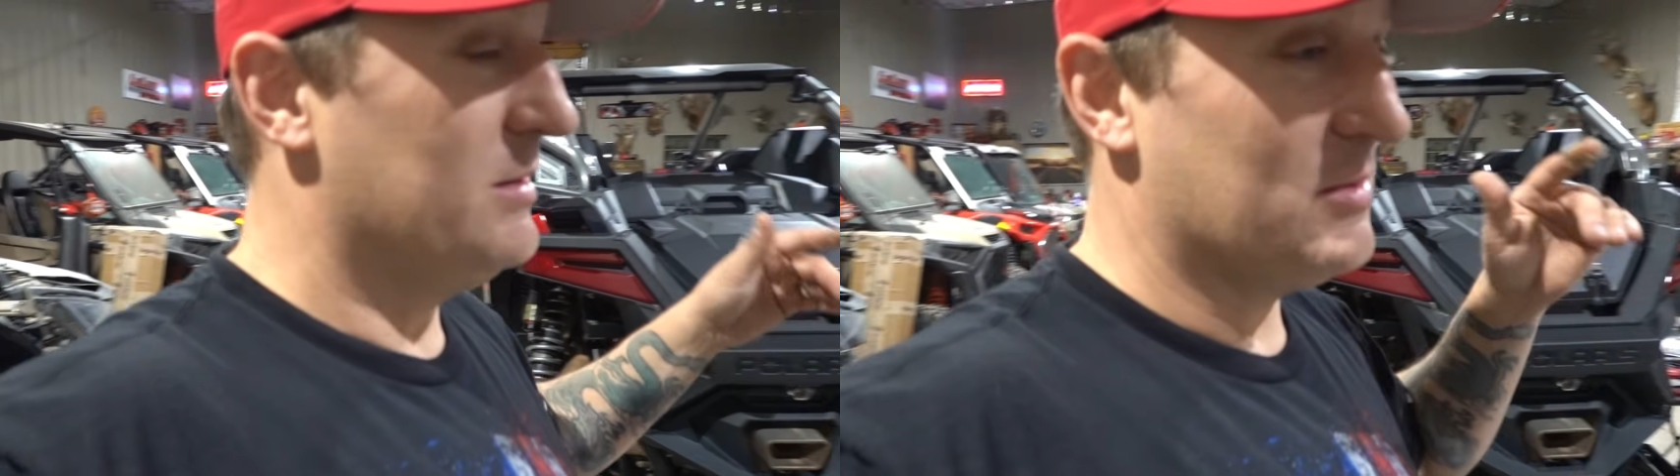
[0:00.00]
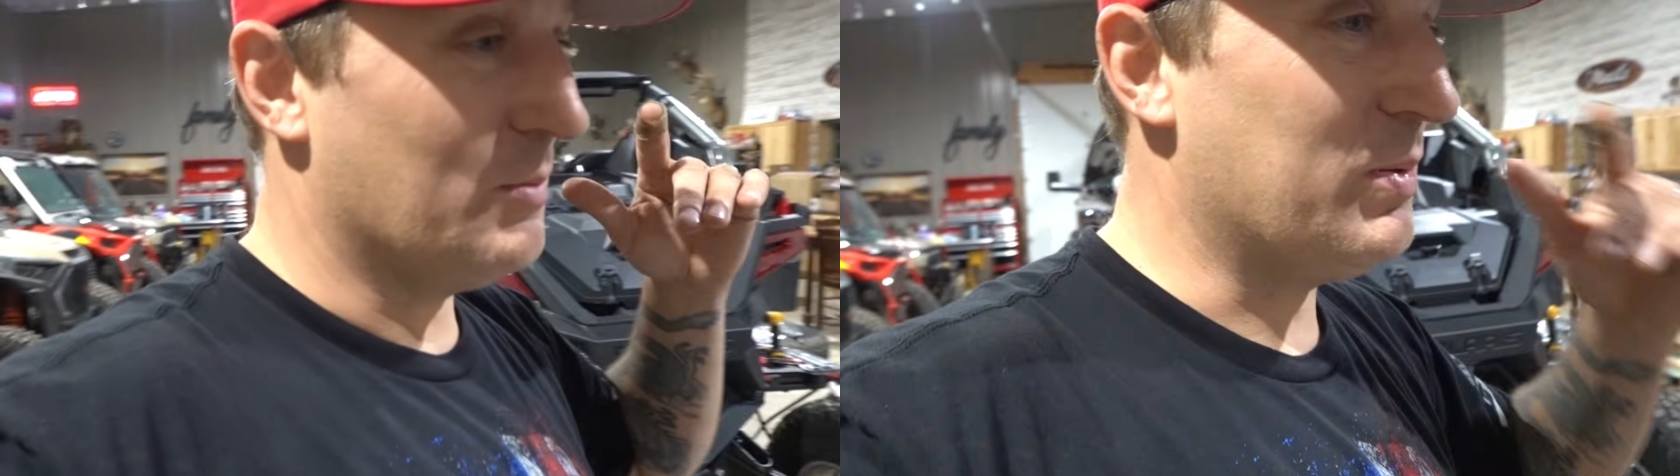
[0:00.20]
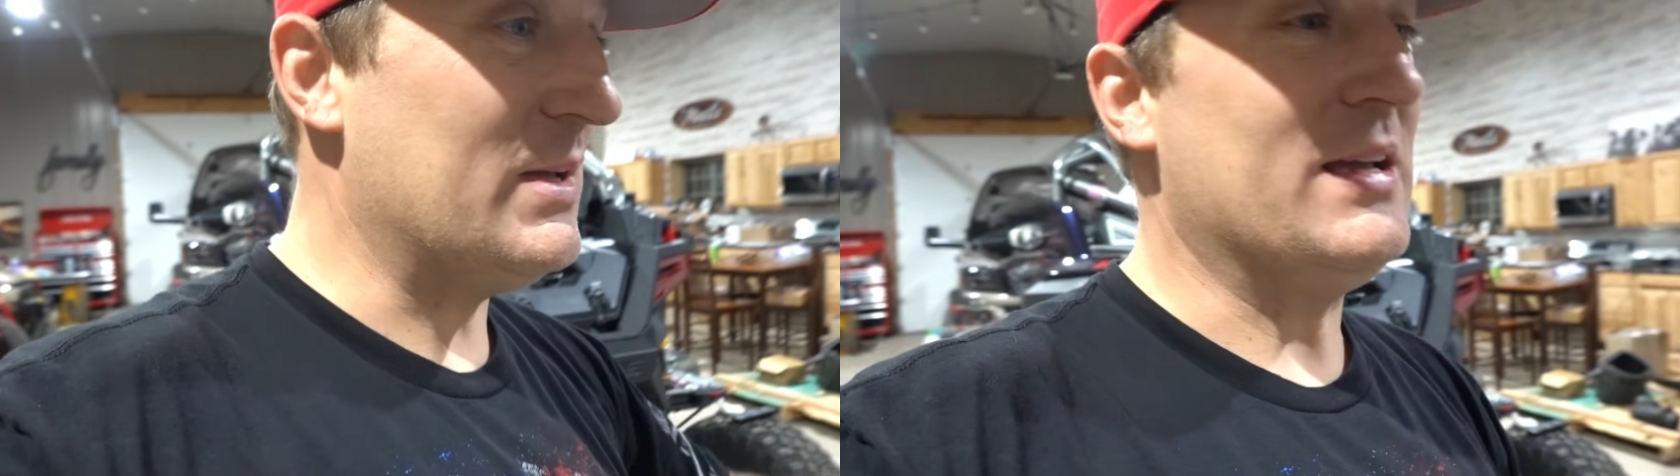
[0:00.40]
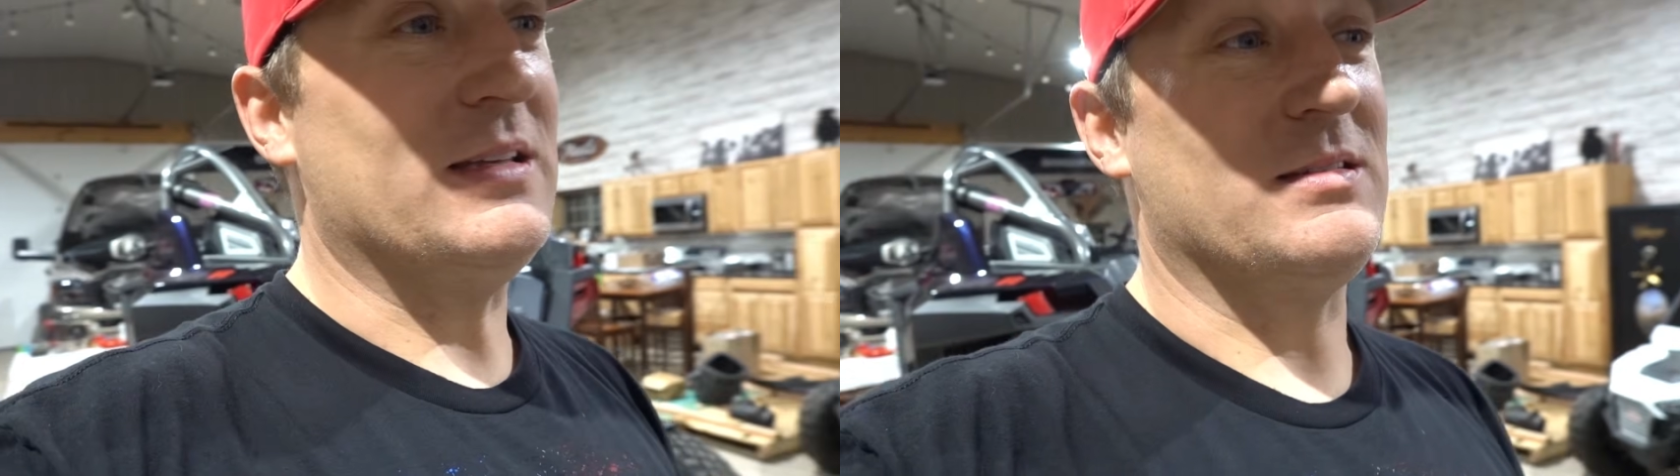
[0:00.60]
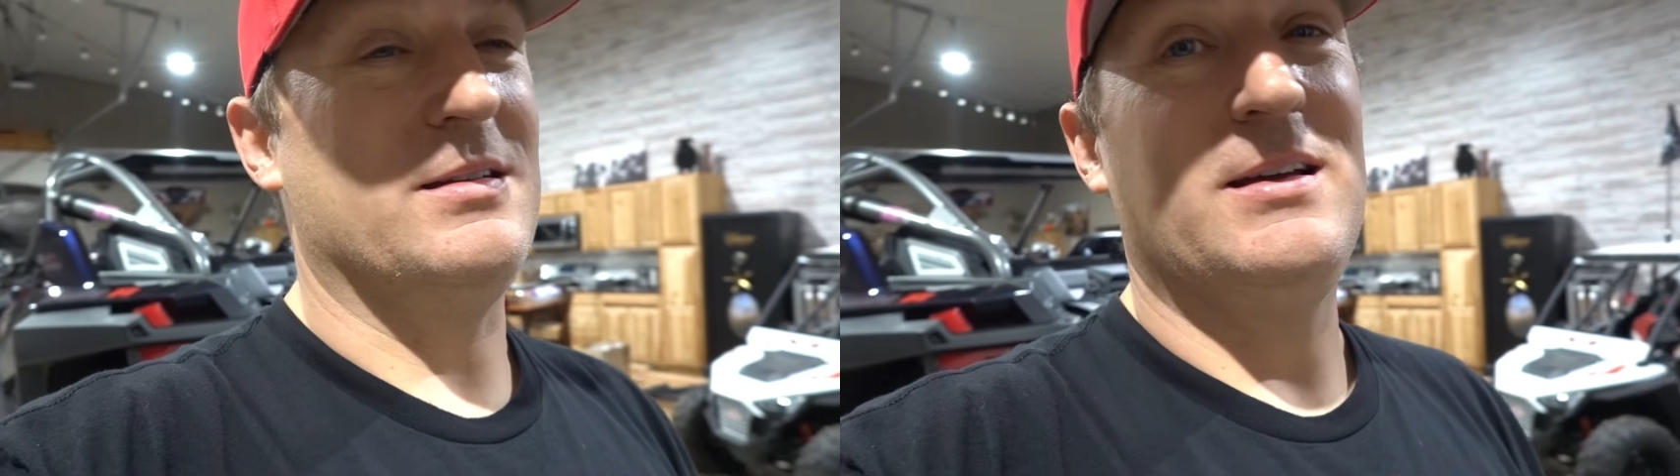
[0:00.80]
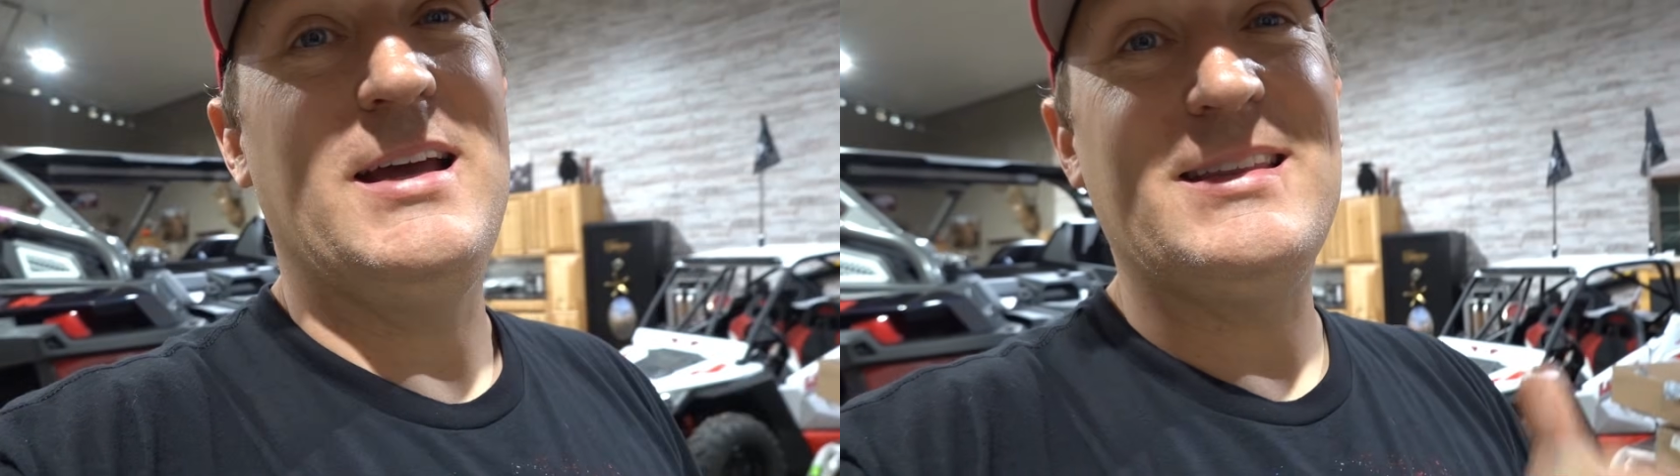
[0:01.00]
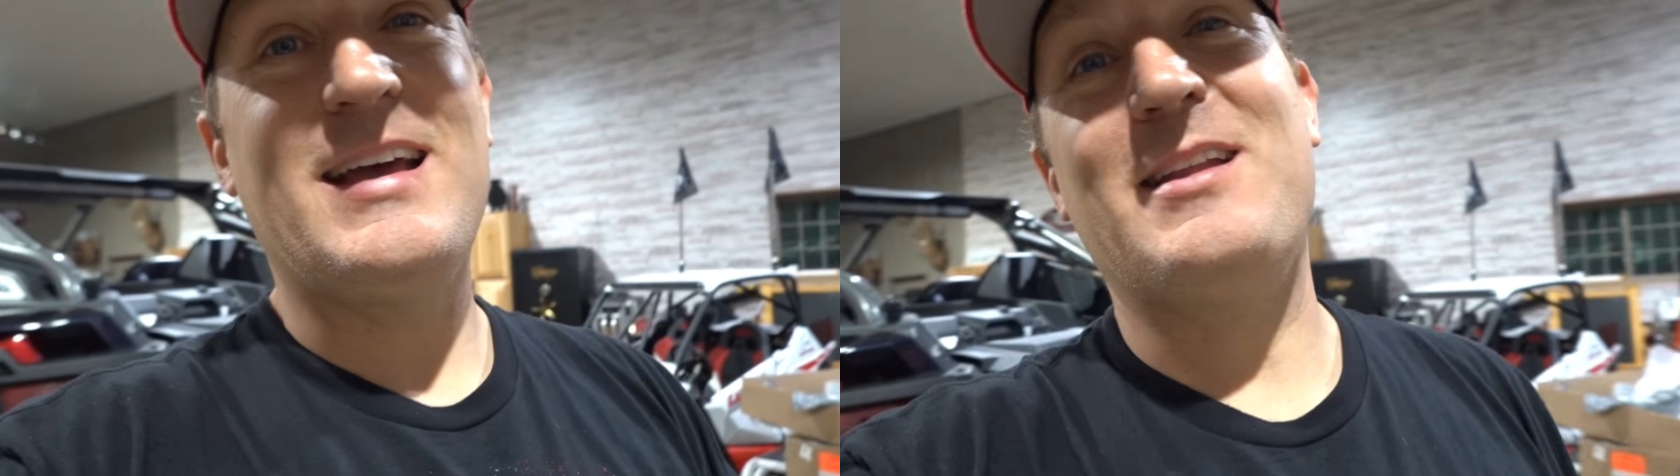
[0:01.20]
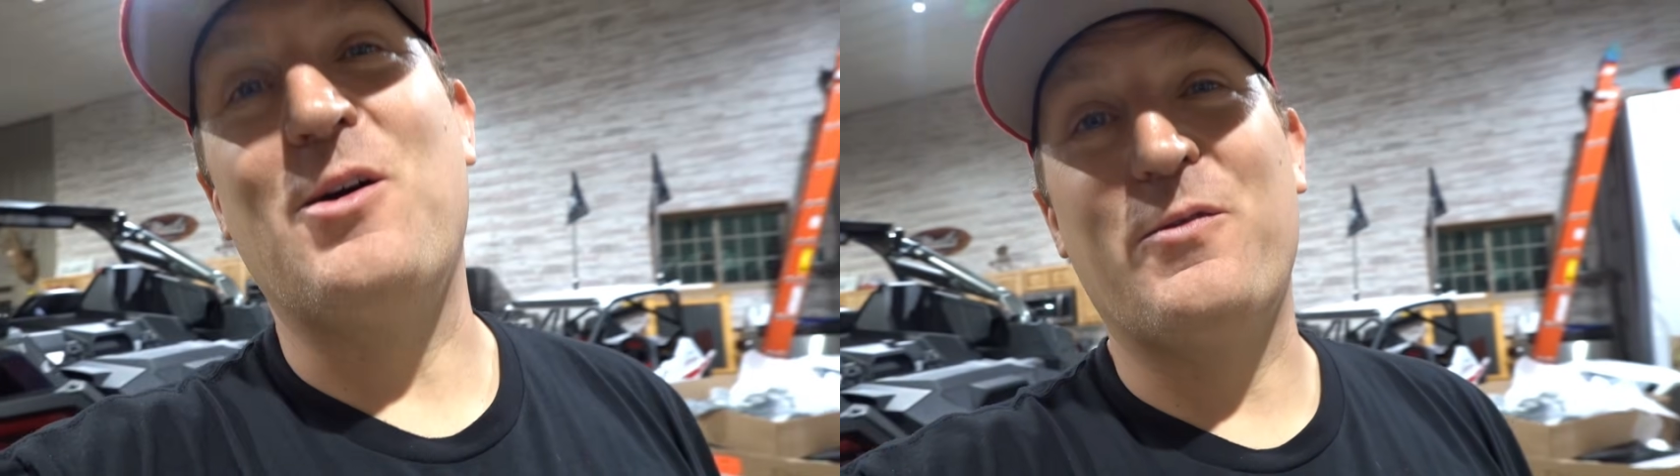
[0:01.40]
So please hit
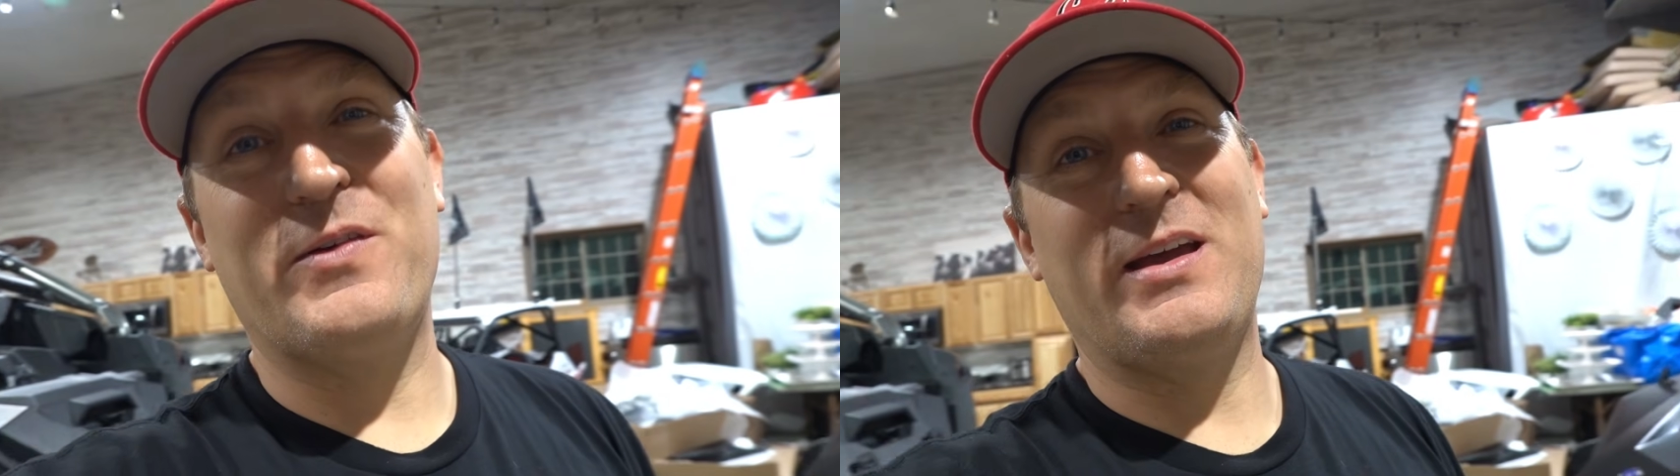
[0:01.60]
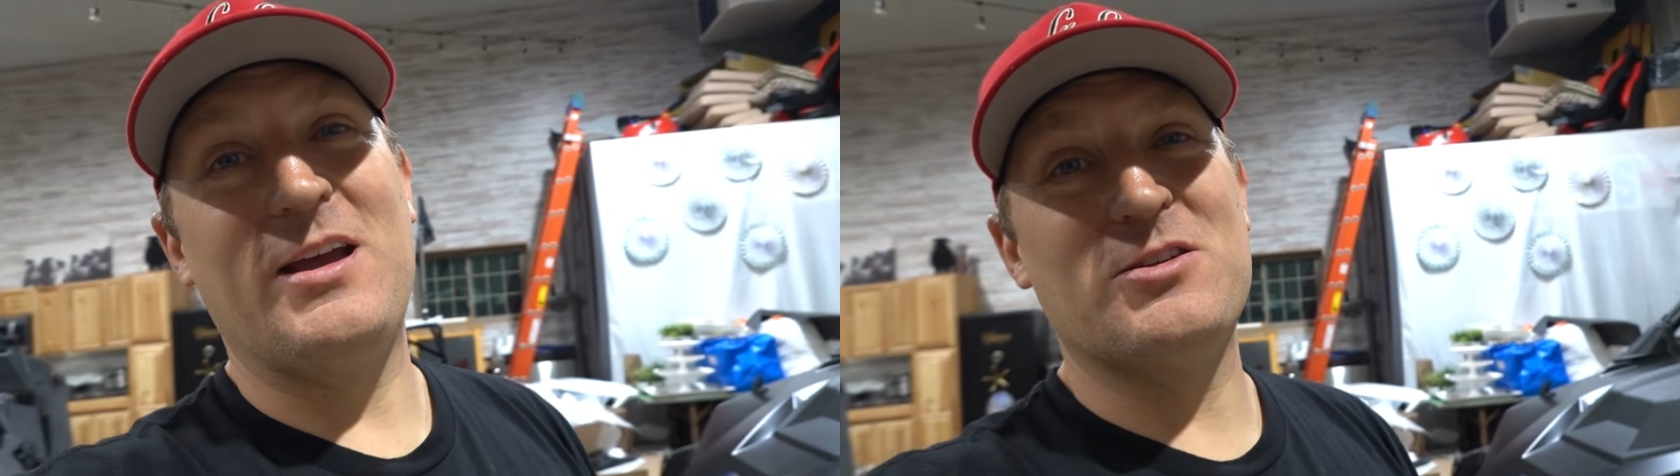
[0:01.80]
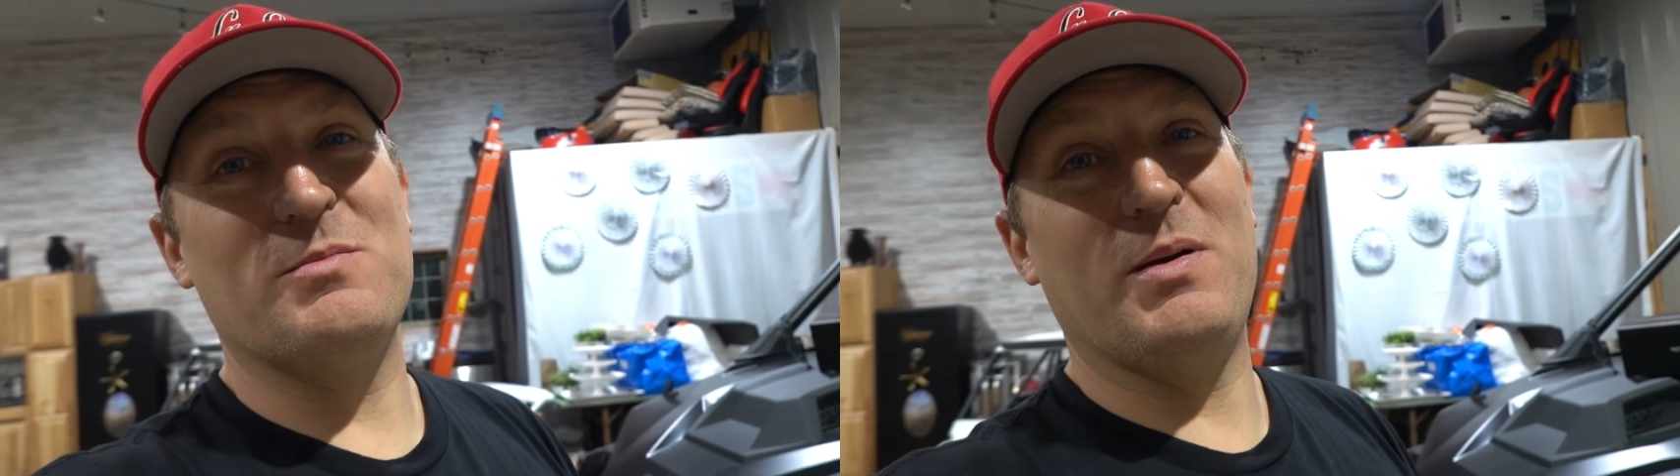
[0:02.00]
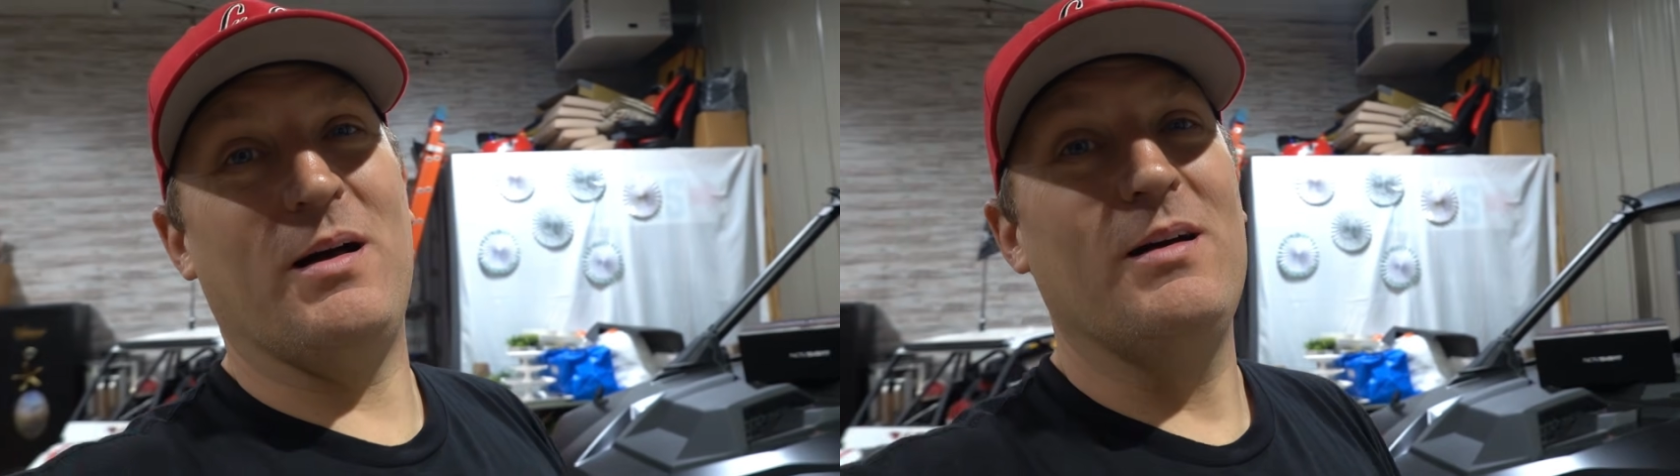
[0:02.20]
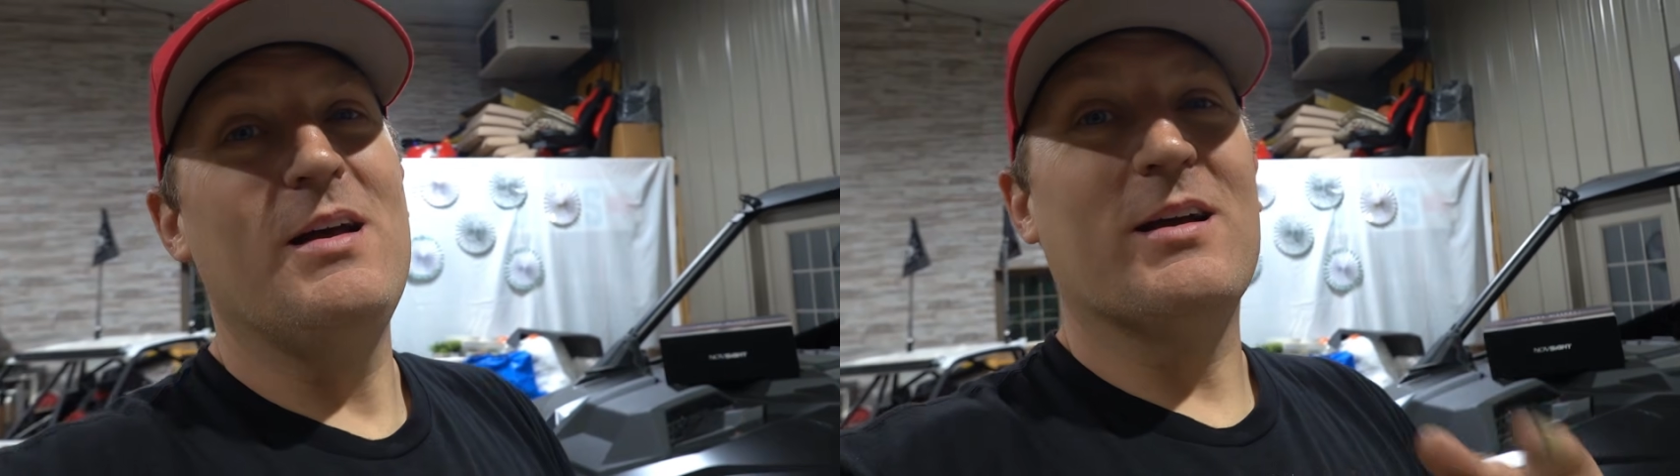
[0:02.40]
that notification bell